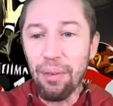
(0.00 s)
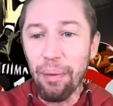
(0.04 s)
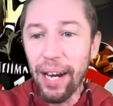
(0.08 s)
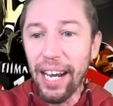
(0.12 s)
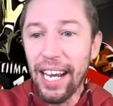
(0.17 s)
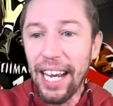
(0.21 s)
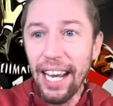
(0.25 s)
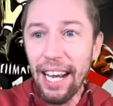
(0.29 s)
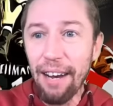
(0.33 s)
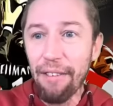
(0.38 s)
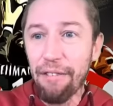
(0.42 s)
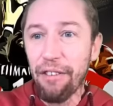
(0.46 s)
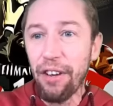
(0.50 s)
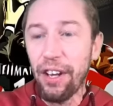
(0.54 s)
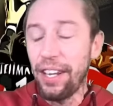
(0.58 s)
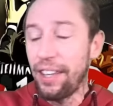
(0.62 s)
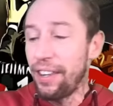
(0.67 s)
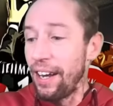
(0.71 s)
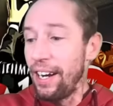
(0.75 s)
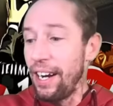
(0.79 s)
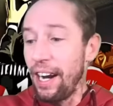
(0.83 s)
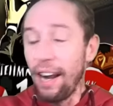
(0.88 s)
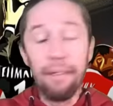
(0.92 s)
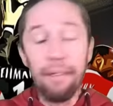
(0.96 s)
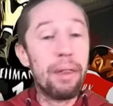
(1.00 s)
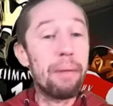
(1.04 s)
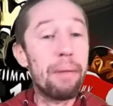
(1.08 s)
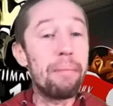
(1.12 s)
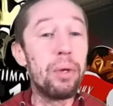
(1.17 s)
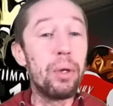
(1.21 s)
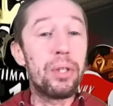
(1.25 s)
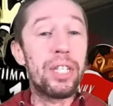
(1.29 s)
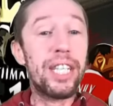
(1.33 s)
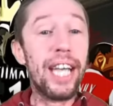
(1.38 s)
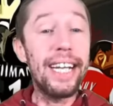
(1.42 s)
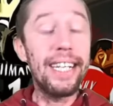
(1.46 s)
We're here for the
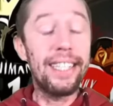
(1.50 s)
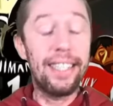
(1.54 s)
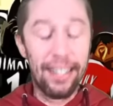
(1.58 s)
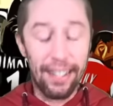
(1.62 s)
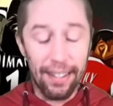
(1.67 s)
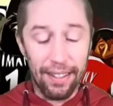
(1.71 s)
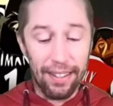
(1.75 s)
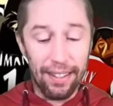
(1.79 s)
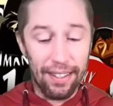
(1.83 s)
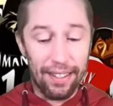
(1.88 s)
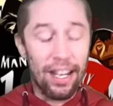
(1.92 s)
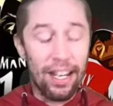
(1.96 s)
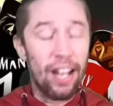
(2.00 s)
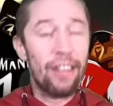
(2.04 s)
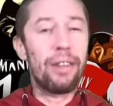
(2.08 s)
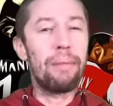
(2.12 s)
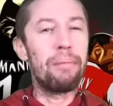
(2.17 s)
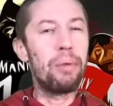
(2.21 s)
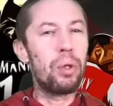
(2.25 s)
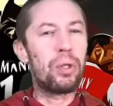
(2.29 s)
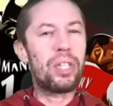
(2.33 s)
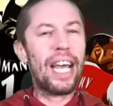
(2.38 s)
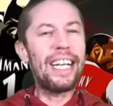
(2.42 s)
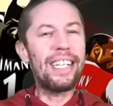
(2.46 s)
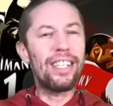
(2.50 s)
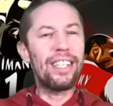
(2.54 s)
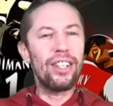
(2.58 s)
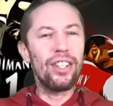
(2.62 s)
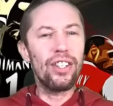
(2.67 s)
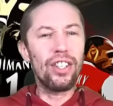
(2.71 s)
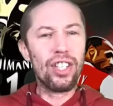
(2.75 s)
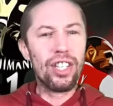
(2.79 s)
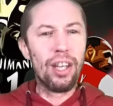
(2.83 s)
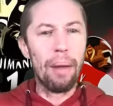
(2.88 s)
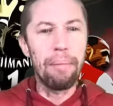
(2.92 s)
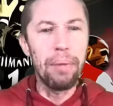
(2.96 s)
mutants. The
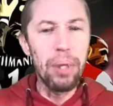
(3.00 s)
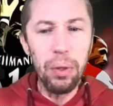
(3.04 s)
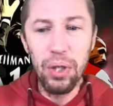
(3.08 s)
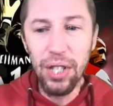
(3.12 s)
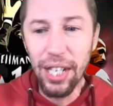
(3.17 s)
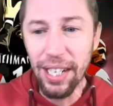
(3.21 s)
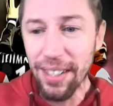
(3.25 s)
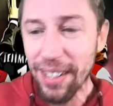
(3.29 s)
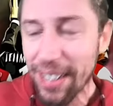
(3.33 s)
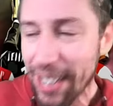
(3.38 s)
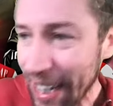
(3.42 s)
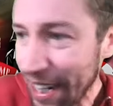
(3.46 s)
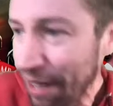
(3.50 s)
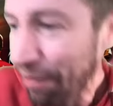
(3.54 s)
mutants? The mutants,